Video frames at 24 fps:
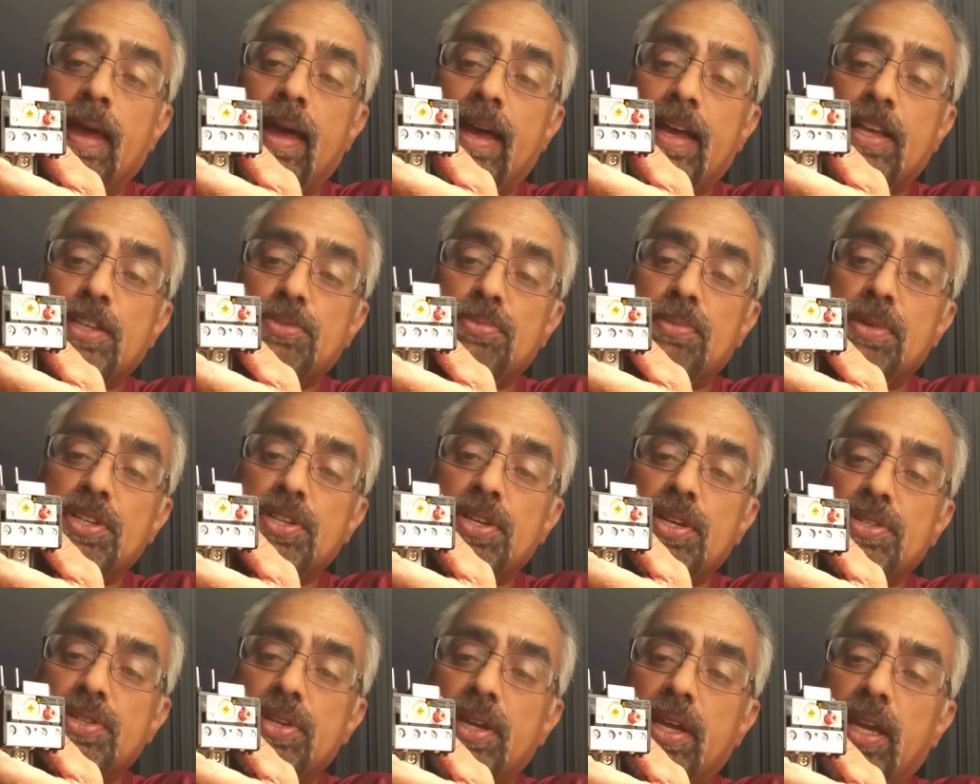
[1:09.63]
as
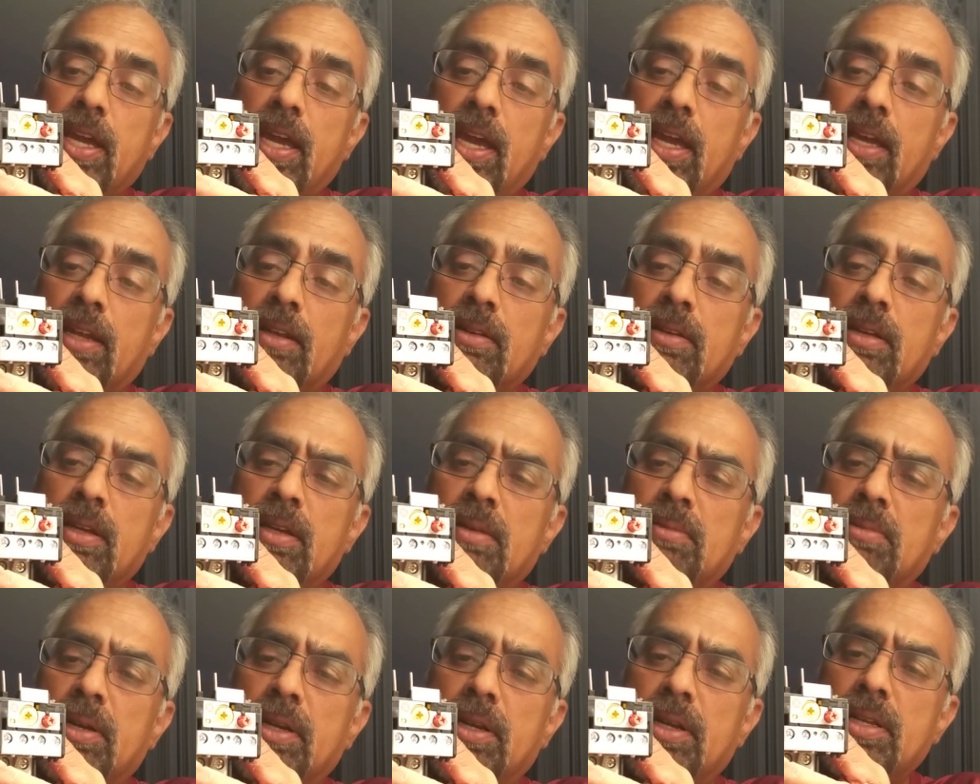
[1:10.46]
much as I can,
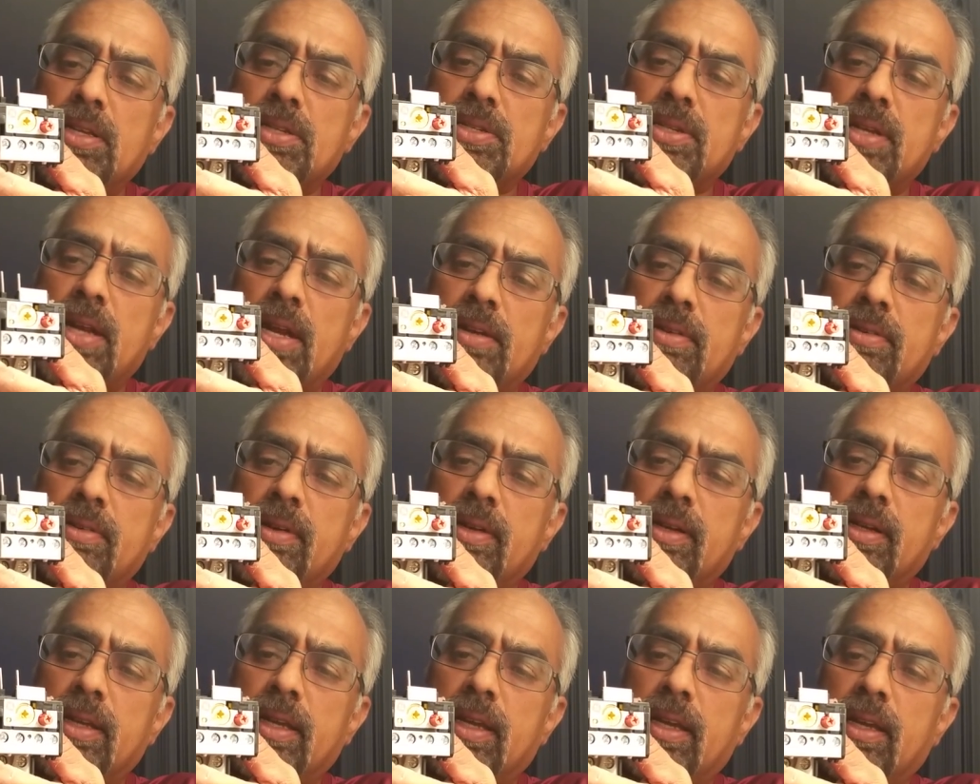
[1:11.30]
but it is not
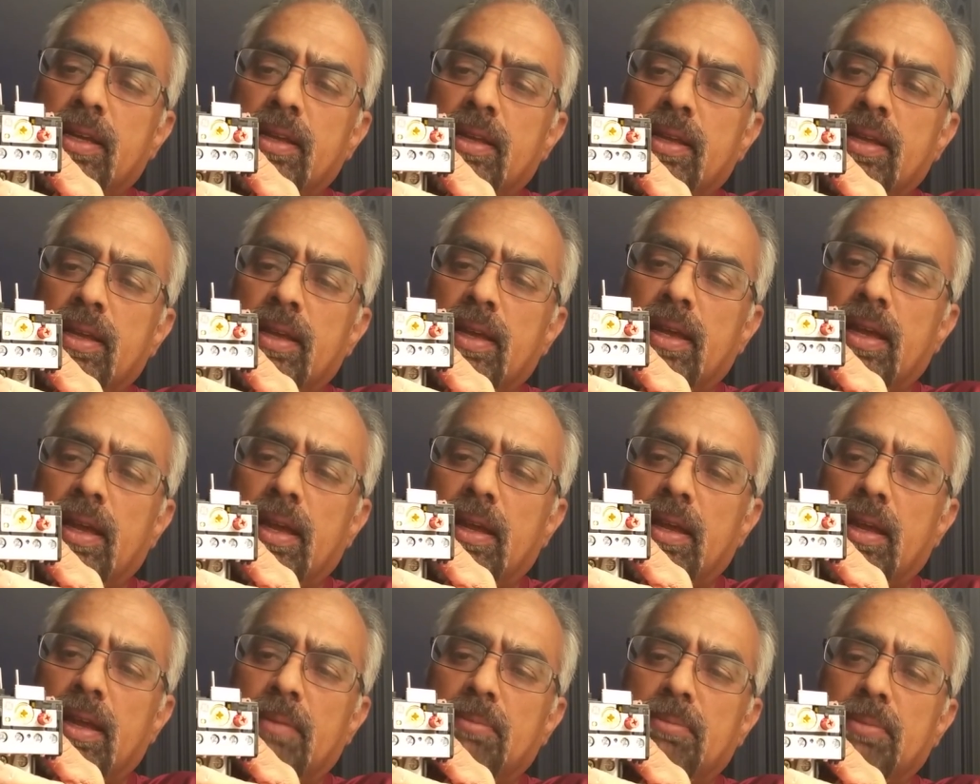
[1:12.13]
really
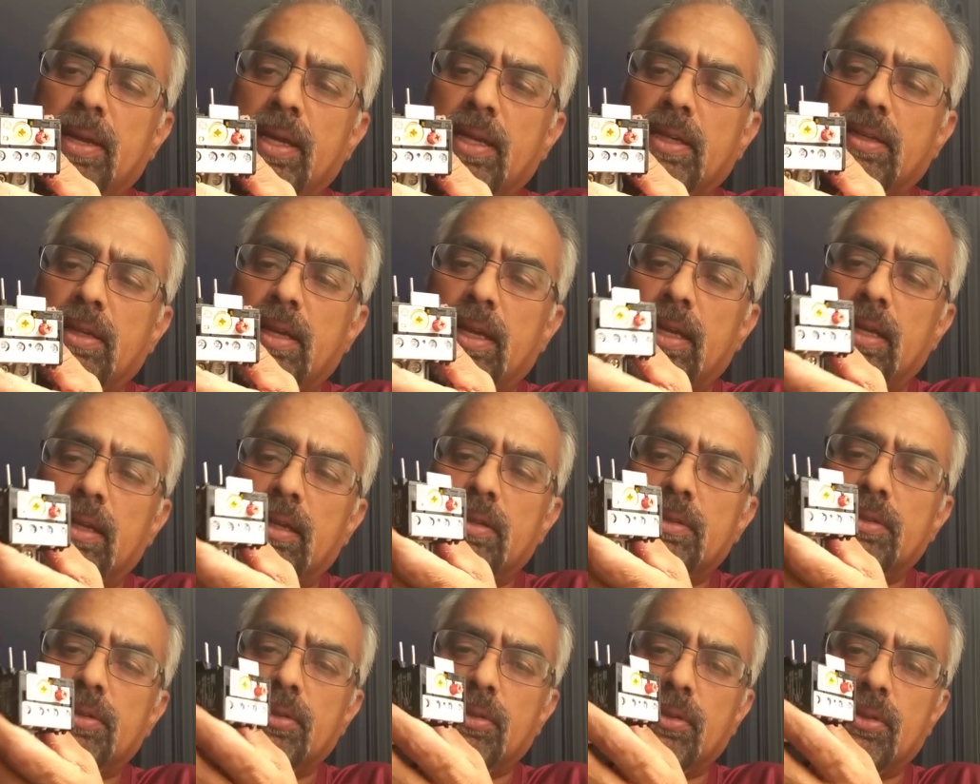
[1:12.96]
a big
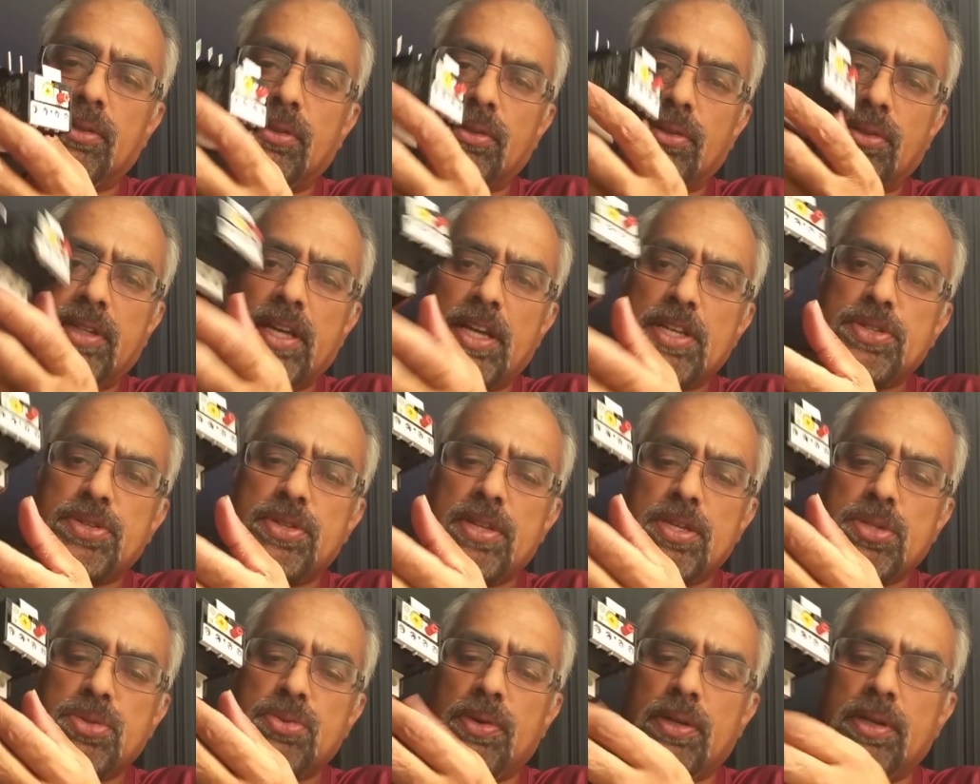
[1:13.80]
deal to test
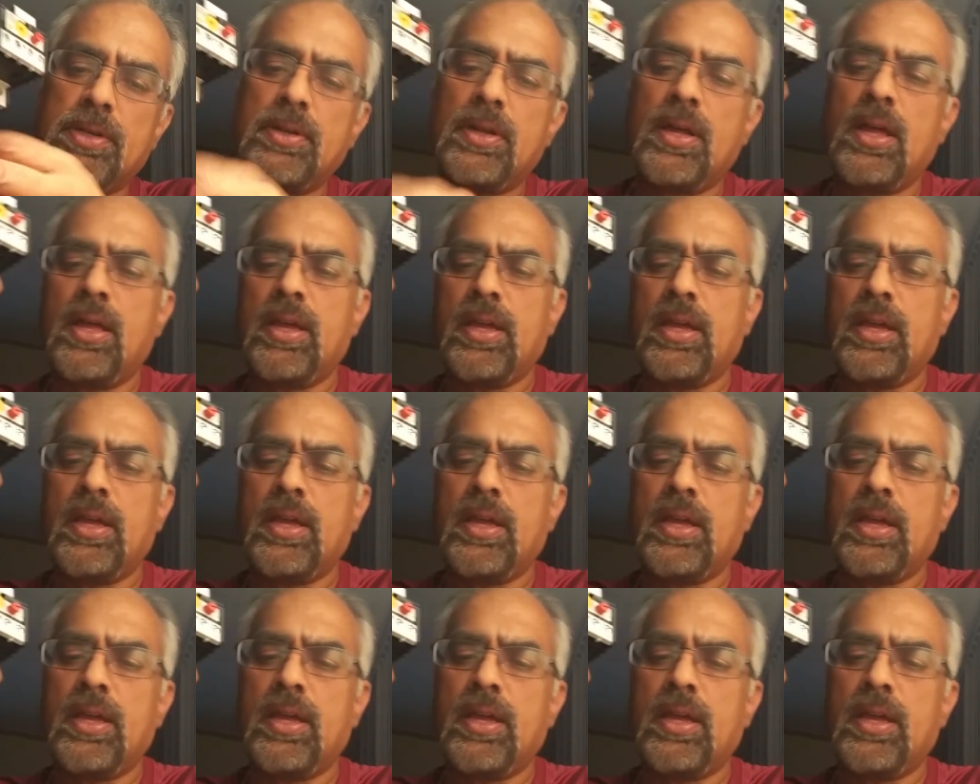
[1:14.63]
this one.